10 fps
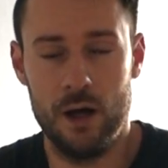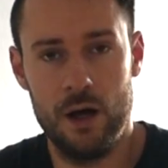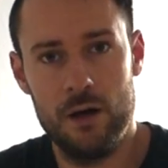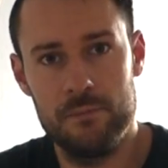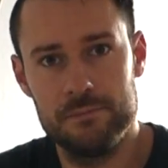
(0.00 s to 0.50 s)

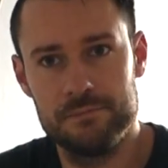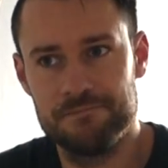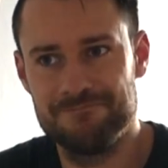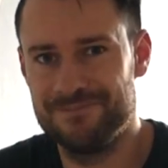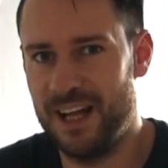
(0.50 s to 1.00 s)

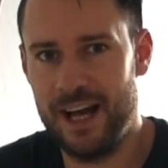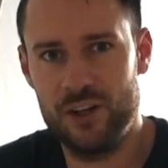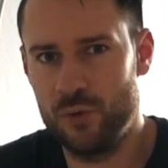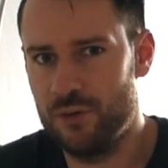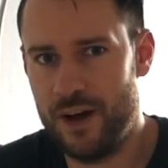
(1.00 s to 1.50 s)
I
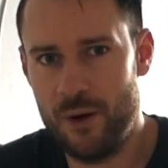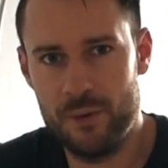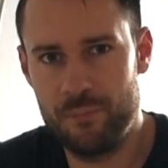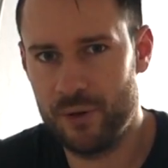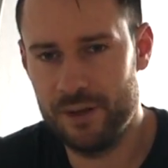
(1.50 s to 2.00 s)
don't know if I
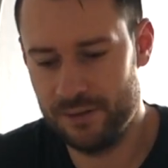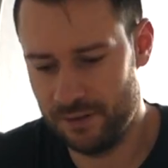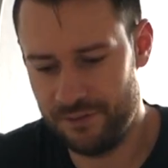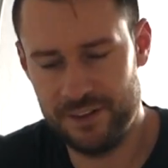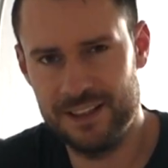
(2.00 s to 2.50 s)
will put an
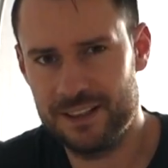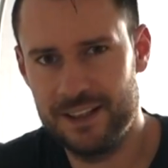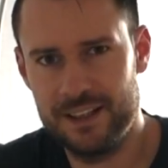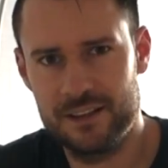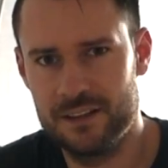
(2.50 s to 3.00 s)
affiliate
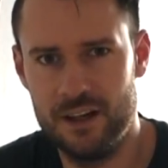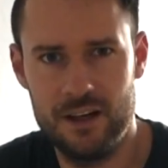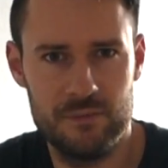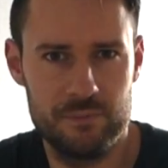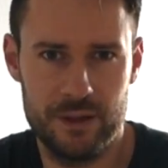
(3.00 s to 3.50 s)
link,
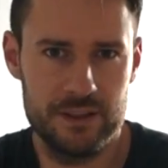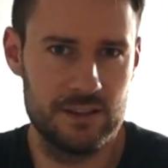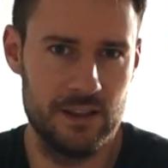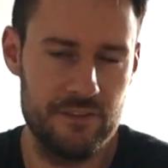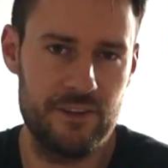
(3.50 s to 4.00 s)

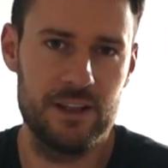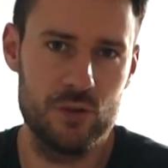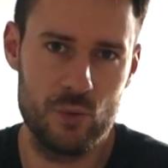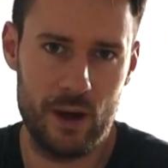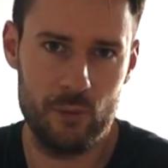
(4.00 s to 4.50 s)
but if I
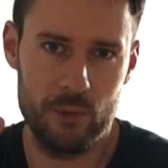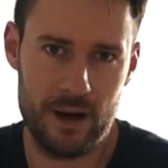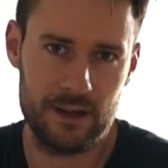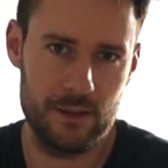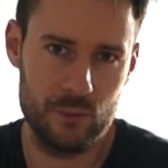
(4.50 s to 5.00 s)
do, I will
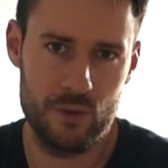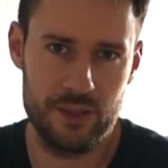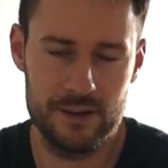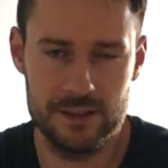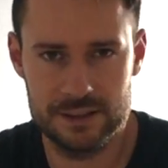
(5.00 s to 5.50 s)
mark them with
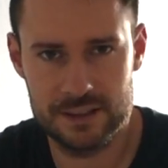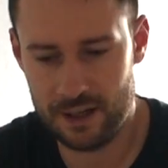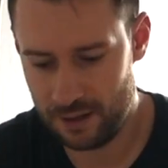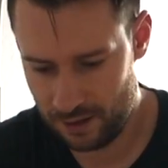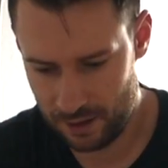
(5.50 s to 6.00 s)
a little
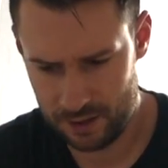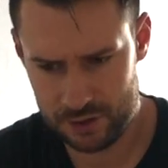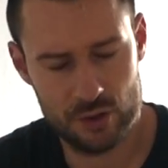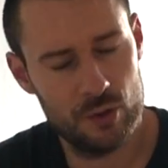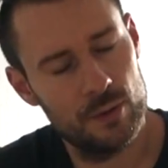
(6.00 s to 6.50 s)
star.
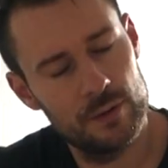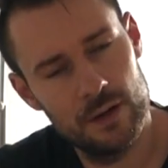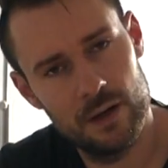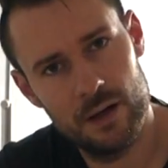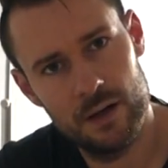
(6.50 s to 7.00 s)

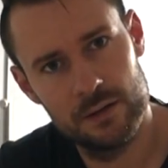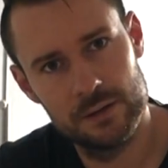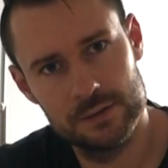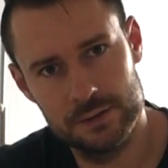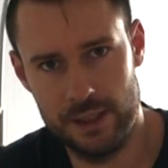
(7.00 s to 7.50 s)
So
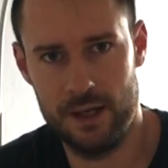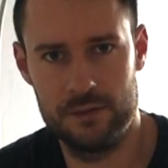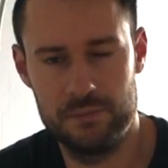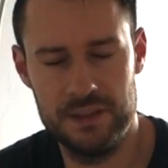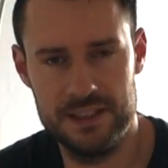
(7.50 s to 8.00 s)

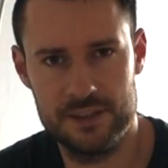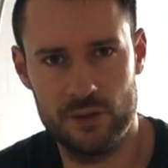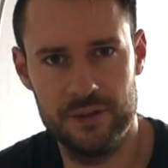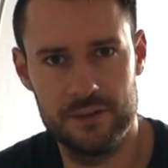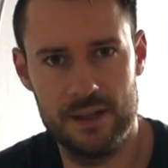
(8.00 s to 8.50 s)
yeah, please
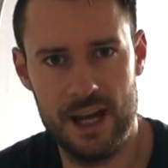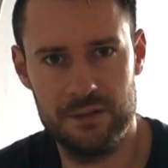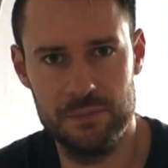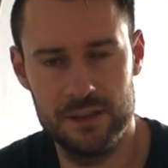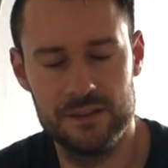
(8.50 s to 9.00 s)
don't
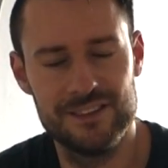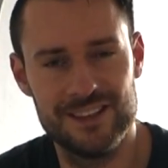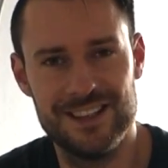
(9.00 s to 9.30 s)
hate me.